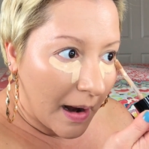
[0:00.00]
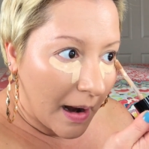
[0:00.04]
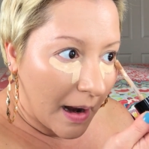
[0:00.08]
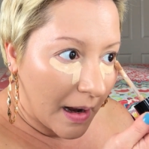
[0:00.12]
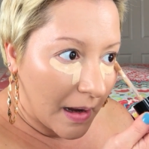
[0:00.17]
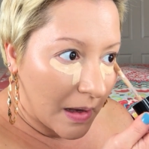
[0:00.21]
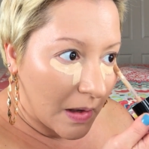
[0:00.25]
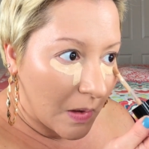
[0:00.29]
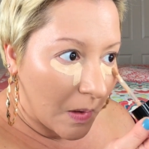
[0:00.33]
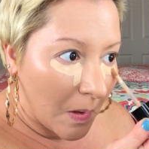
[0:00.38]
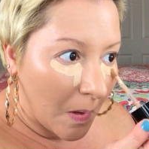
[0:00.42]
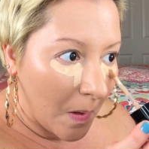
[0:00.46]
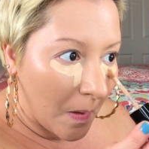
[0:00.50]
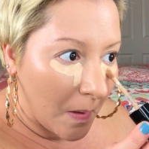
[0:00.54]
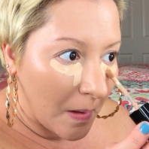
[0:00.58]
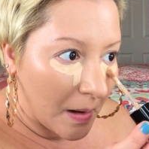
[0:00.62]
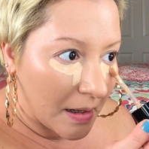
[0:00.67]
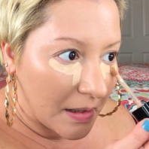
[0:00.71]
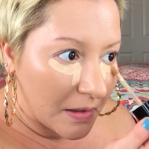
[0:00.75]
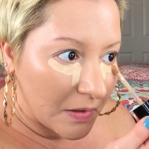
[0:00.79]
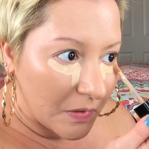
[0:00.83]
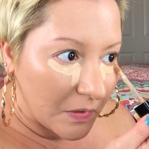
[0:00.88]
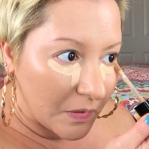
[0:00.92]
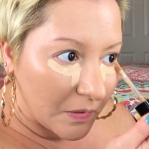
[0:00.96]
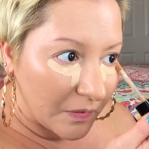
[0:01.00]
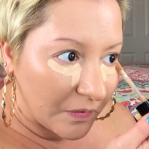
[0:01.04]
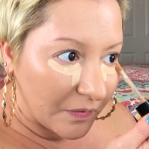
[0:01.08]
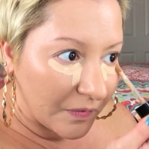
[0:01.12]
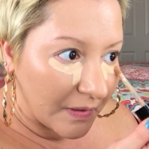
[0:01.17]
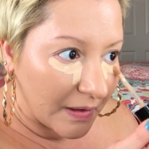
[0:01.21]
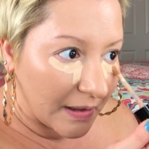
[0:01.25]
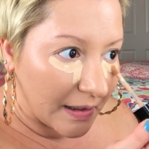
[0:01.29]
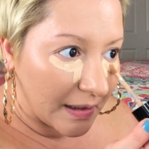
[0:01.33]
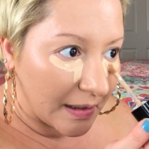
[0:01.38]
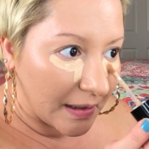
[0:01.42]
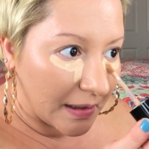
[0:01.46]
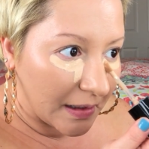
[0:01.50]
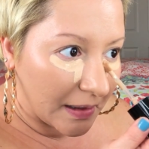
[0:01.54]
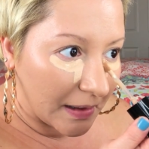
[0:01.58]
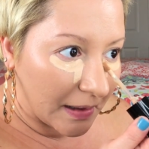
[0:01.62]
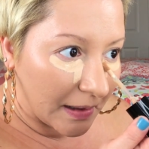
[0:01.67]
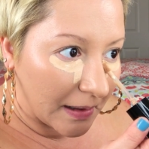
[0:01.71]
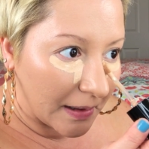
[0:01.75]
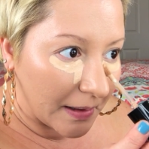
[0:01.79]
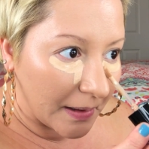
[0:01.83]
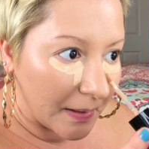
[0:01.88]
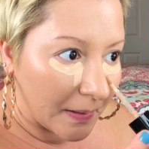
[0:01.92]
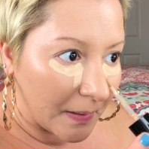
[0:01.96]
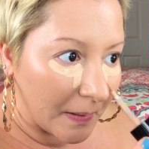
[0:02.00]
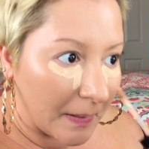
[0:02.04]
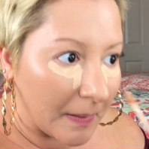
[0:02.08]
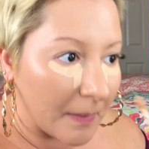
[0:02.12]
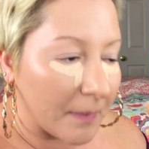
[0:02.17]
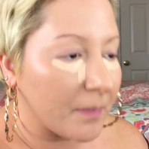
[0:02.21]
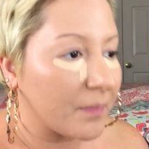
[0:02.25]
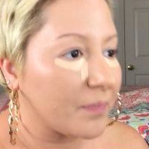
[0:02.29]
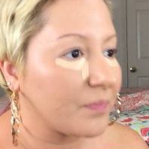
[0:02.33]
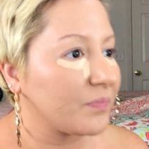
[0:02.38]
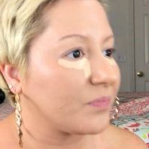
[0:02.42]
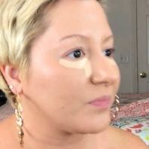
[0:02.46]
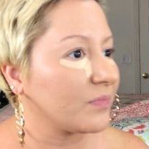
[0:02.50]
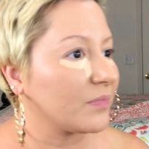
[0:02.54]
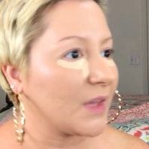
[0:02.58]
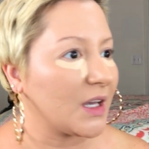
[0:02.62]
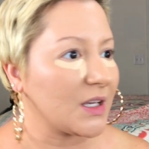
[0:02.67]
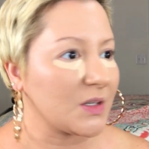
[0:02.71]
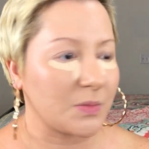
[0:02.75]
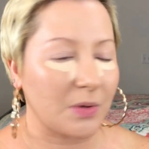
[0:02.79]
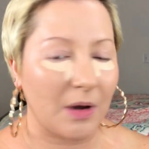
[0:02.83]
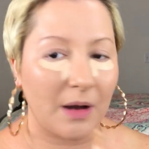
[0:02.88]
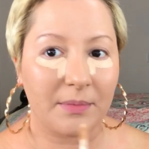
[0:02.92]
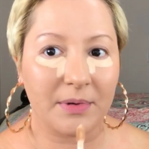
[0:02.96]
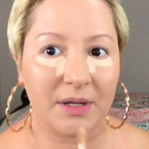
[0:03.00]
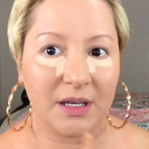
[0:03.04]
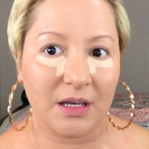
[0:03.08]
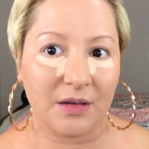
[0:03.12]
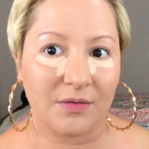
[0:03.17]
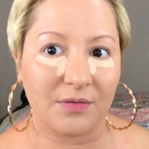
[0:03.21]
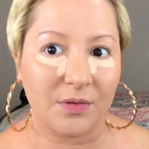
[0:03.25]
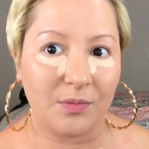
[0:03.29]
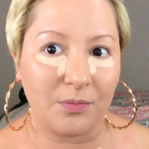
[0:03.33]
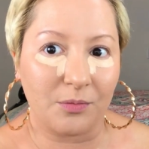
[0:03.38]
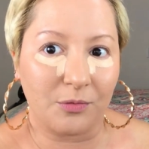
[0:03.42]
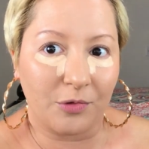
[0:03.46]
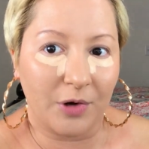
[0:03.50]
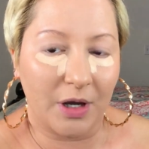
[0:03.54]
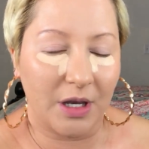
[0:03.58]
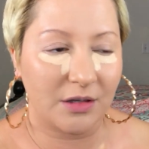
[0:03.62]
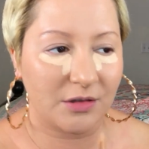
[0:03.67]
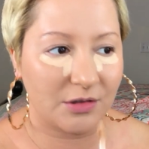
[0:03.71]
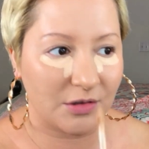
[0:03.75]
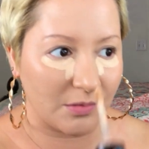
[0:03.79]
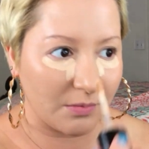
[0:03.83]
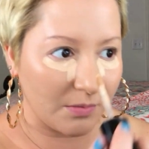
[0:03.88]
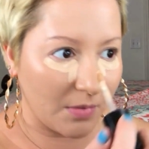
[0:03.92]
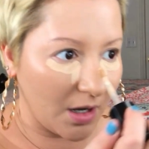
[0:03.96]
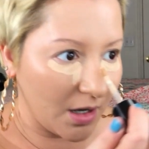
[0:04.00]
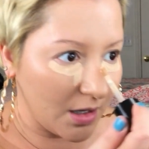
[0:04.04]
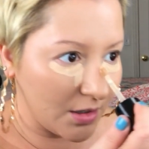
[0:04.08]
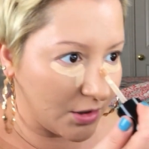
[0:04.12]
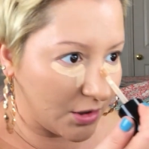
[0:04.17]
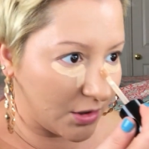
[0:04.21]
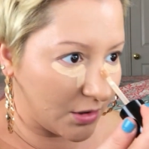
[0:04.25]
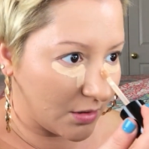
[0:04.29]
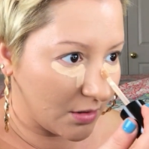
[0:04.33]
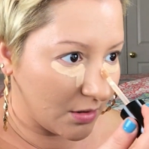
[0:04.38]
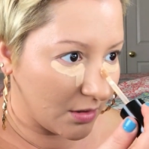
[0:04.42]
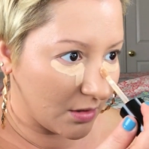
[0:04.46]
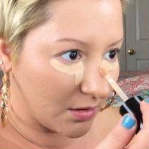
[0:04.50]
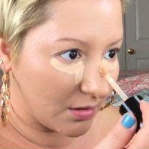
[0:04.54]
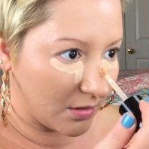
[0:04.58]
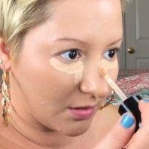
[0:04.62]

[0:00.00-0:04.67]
And you only truthfully need a little. That's probably even way too much.